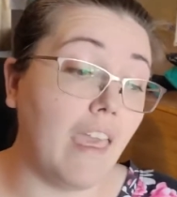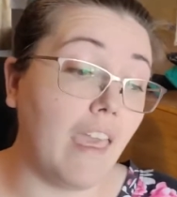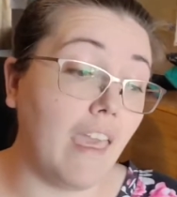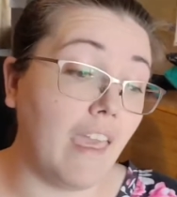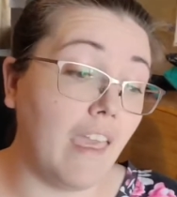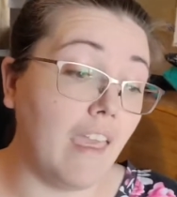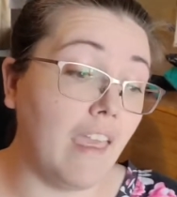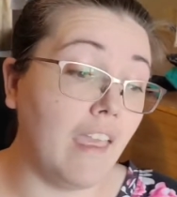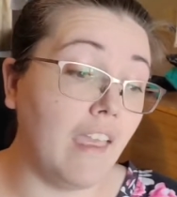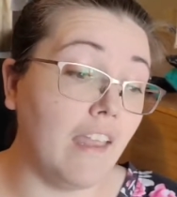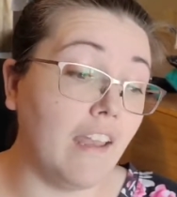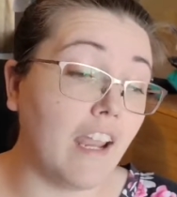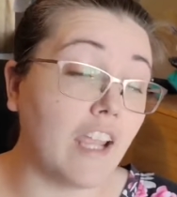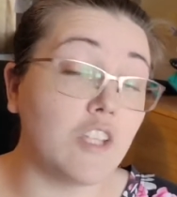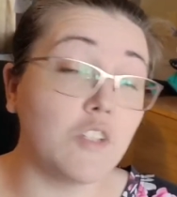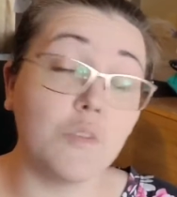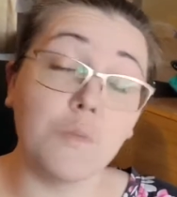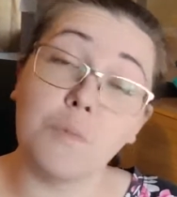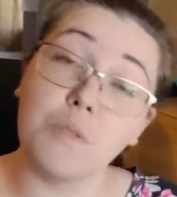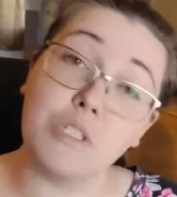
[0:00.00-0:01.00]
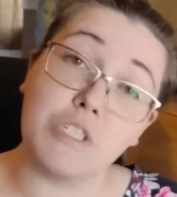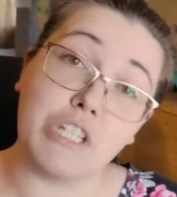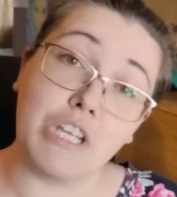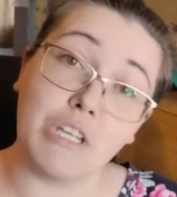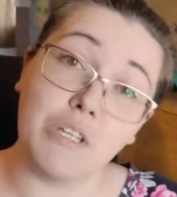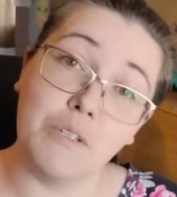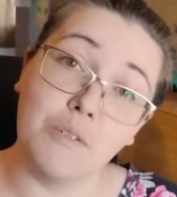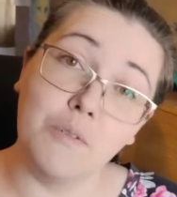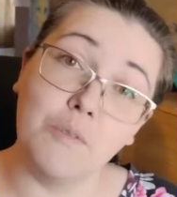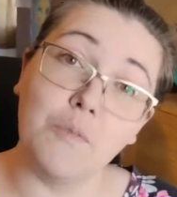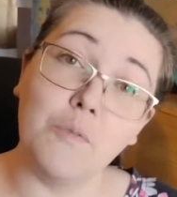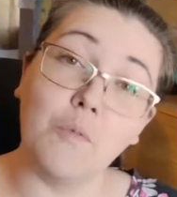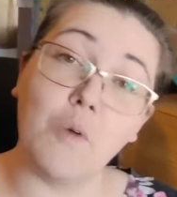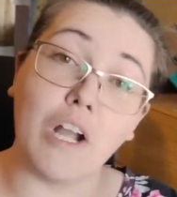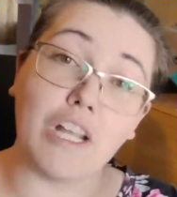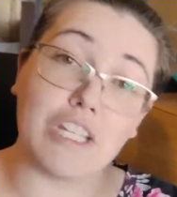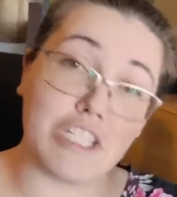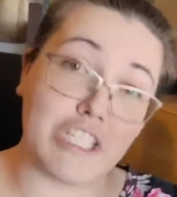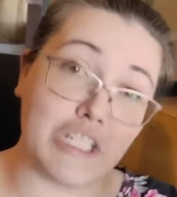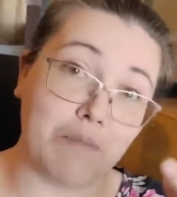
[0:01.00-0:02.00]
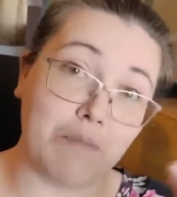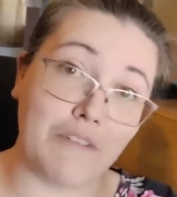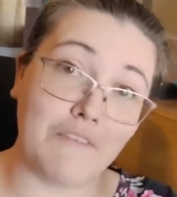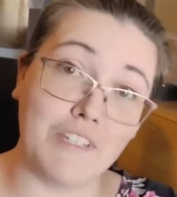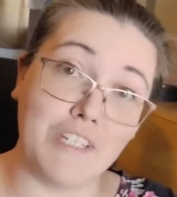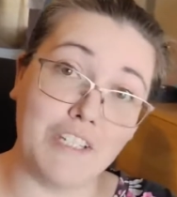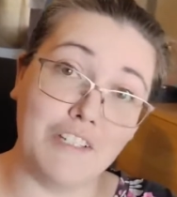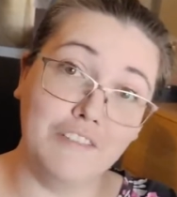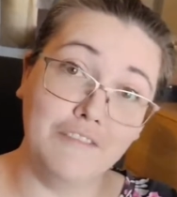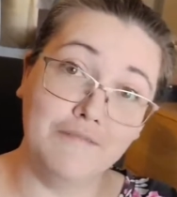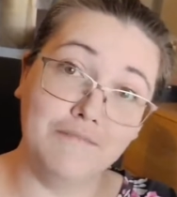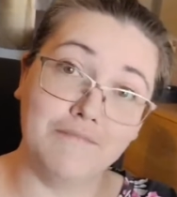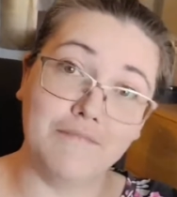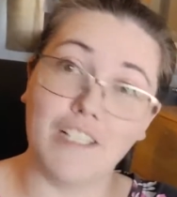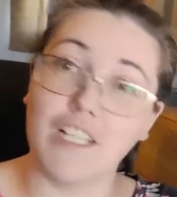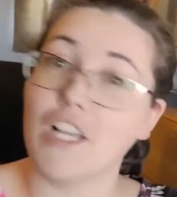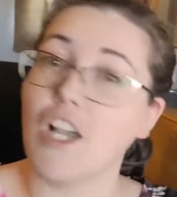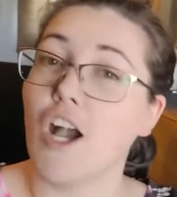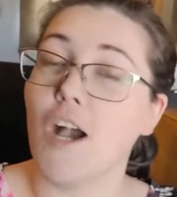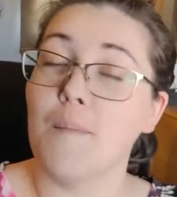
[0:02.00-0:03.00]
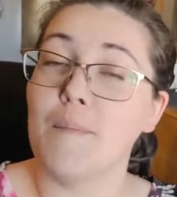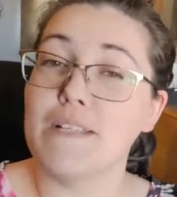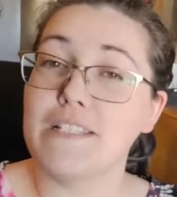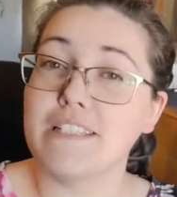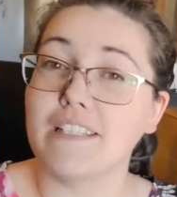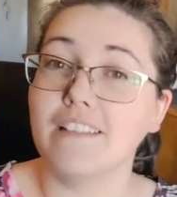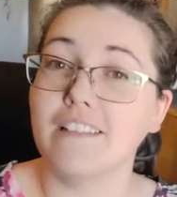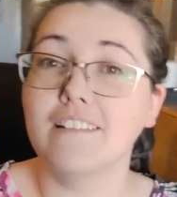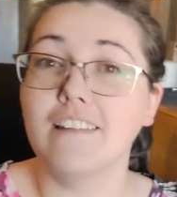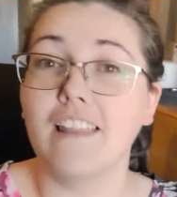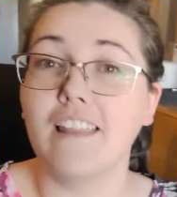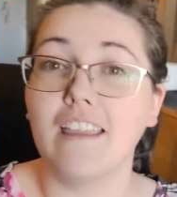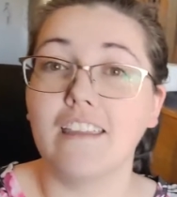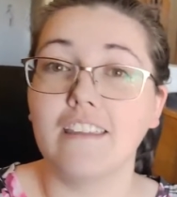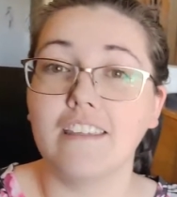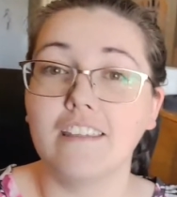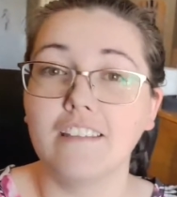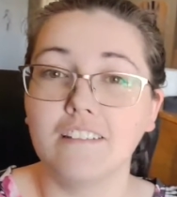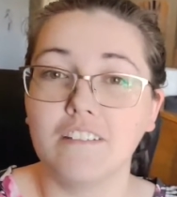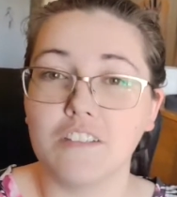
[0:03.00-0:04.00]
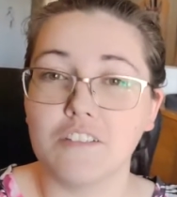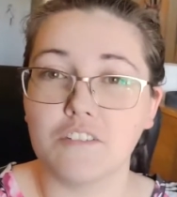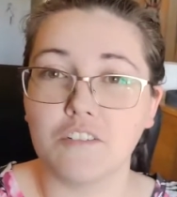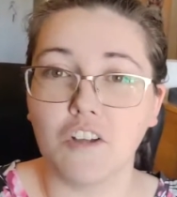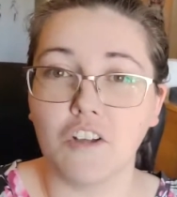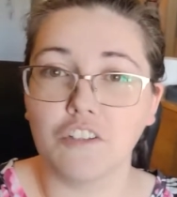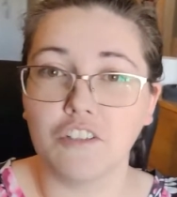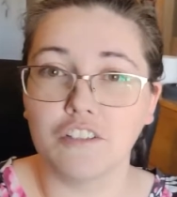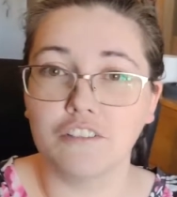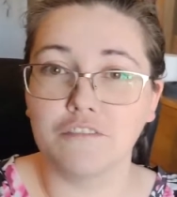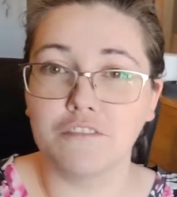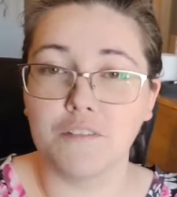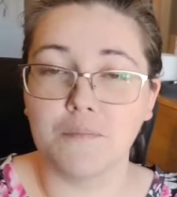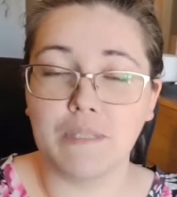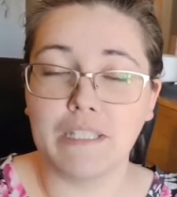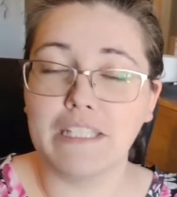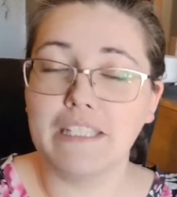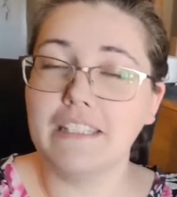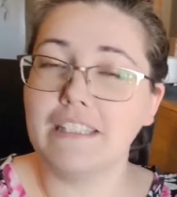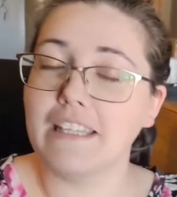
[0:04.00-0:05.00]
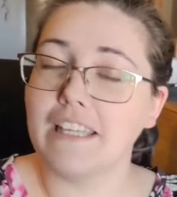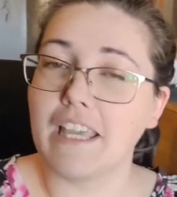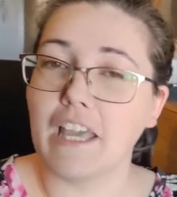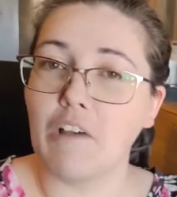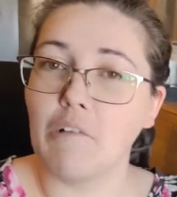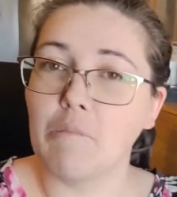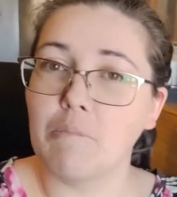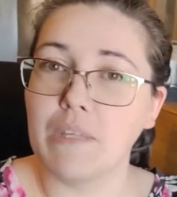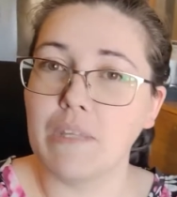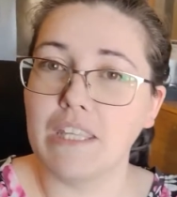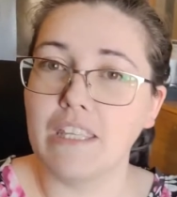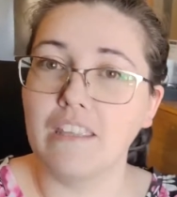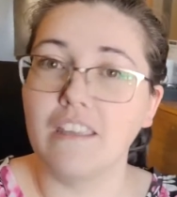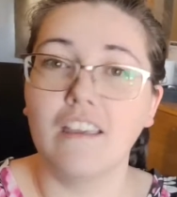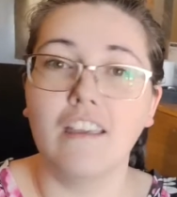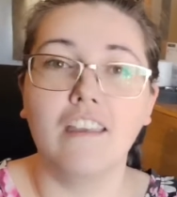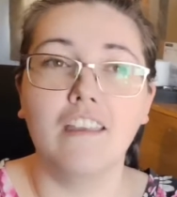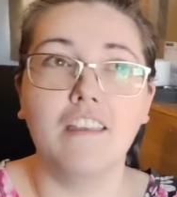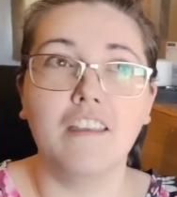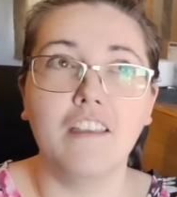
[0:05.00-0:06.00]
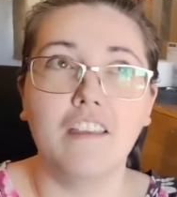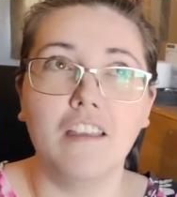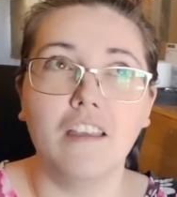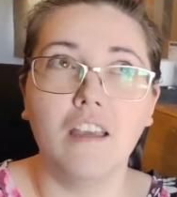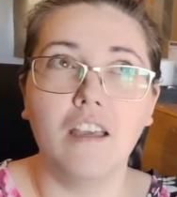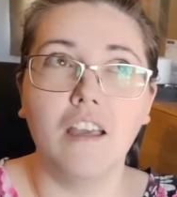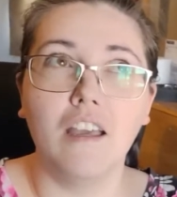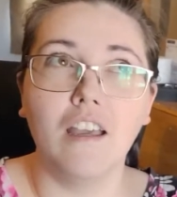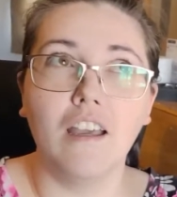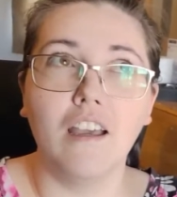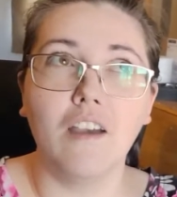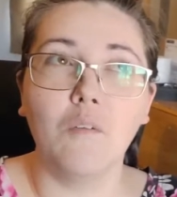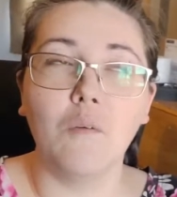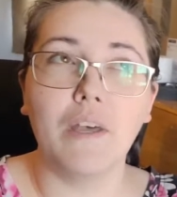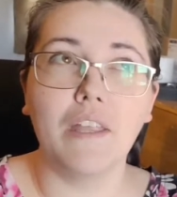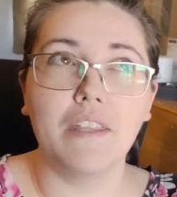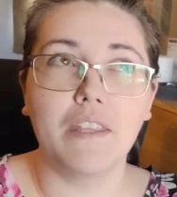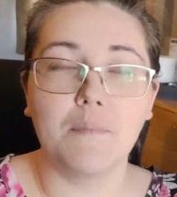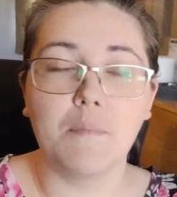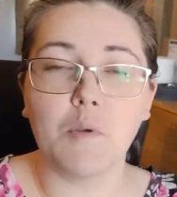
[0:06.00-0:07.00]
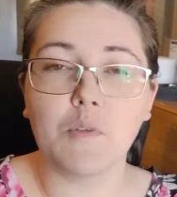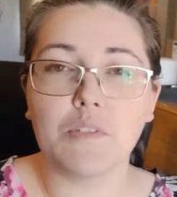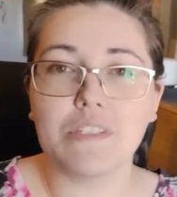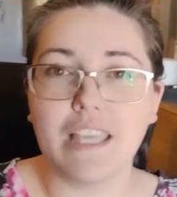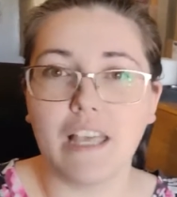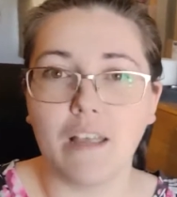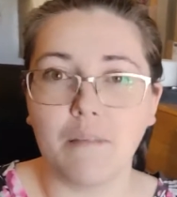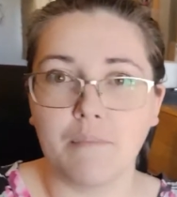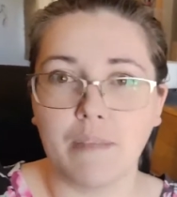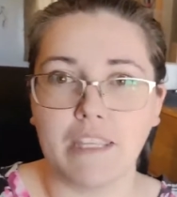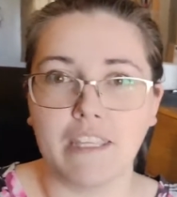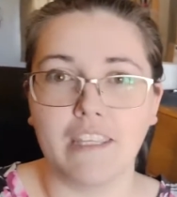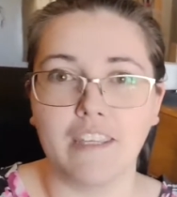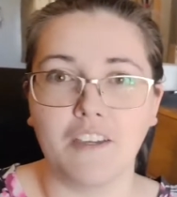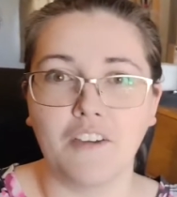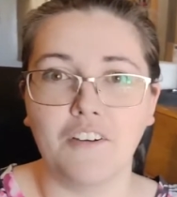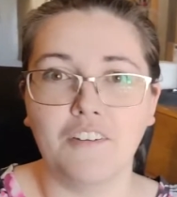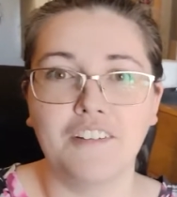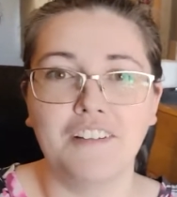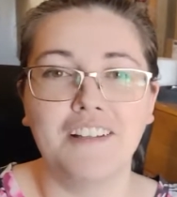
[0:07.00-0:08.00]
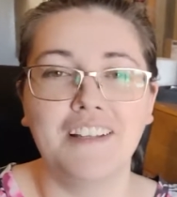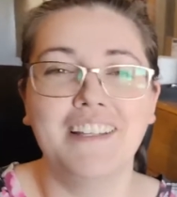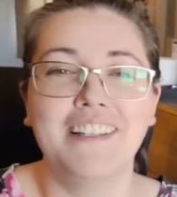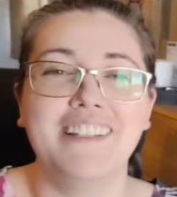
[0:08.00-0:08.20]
And I do appreciate you watching my video. Commenting, liking, these are all good for me. They help me, well, they mostly help my ego.